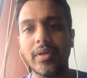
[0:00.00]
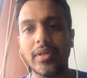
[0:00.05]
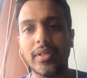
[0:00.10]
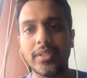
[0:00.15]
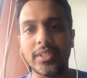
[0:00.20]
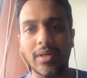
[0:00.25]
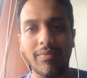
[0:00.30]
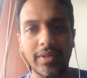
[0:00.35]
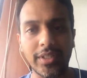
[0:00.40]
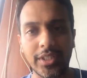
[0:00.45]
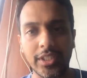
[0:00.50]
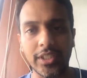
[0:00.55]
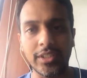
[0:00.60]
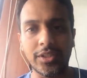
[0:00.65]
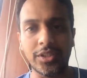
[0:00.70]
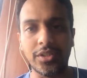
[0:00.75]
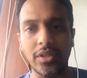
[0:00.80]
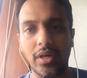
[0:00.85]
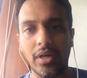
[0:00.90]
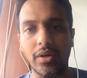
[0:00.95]
someone
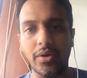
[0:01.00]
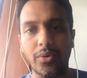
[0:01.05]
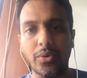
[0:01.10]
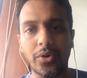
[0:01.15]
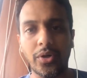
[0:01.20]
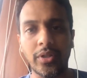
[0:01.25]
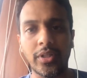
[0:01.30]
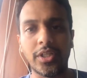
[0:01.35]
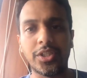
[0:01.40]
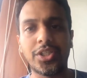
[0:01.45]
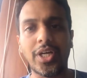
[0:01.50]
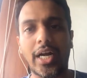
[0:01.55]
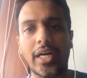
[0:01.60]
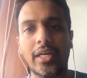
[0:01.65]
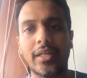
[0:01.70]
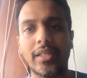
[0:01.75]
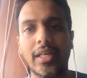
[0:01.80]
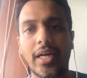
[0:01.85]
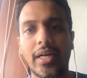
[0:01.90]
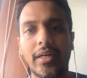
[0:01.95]
just wrote on the chat
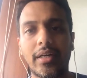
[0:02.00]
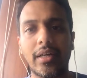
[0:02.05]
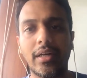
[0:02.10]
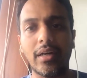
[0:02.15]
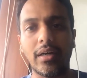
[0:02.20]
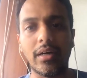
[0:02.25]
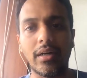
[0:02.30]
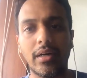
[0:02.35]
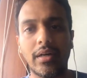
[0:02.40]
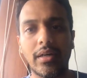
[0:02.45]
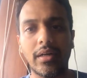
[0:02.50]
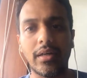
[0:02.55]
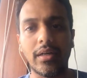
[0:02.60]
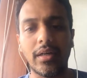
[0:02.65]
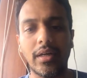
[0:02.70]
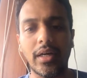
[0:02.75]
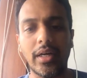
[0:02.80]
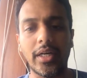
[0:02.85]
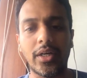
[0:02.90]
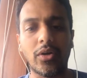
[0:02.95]
that
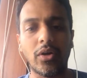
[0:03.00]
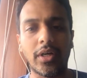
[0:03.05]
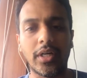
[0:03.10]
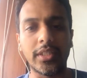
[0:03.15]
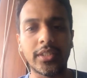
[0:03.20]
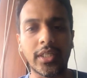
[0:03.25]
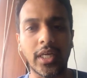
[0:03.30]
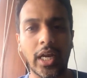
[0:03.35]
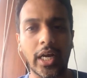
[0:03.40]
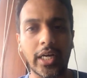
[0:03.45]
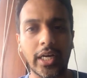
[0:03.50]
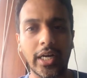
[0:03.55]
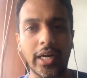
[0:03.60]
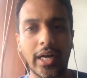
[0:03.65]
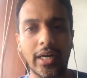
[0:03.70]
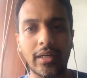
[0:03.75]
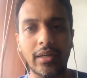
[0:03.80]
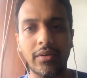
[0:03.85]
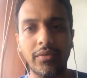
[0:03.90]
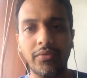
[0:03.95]
it got disconnected
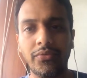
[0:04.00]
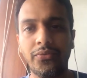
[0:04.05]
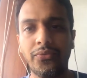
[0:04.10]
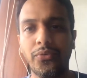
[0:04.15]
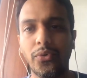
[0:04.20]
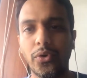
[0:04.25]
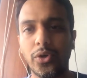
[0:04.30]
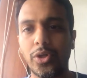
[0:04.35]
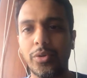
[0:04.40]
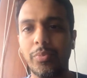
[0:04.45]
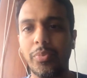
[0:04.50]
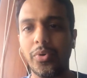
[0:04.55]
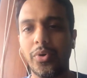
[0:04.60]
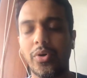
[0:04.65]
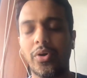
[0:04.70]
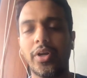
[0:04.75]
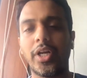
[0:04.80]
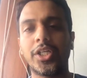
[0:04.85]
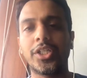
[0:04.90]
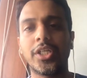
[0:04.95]
at foot
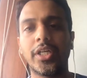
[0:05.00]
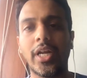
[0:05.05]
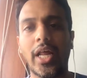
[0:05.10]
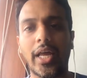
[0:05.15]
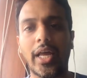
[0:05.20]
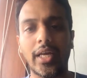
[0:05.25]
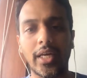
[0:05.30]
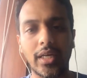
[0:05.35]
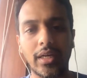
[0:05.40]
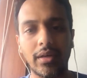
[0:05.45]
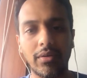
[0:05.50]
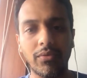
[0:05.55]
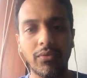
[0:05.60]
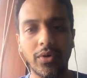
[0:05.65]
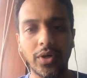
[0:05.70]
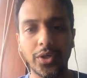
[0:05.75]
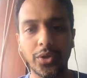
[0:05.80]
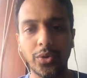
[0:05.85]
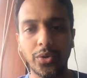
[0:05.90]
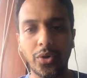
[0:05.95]
progression angle.
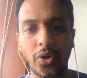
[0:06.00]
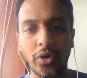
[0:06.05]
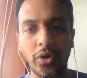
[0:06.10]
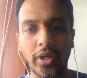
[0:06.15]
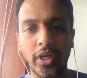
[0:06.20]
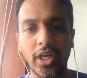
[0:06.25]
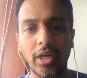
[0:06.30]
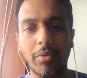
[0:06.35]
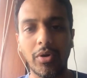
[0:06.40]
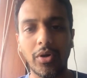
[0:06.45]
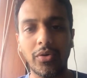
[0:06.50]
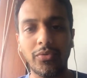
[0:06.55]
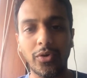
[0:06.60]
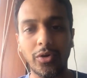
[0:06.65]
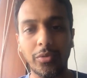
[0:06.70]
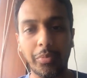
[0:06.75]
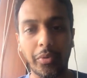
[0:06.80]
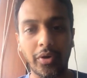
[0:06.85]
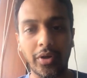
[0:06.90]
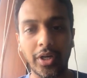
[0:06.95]
Were you talking about
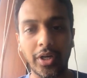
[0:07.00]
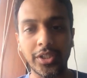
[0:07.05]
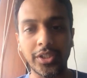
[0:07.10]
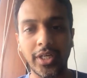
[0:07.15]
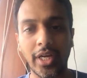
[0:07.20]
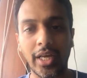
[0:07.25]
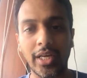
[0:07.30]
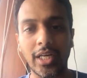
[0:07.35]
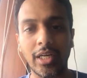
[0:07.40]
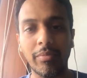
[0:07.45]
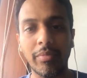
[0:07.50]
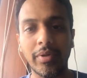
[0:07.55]
foot progression angle,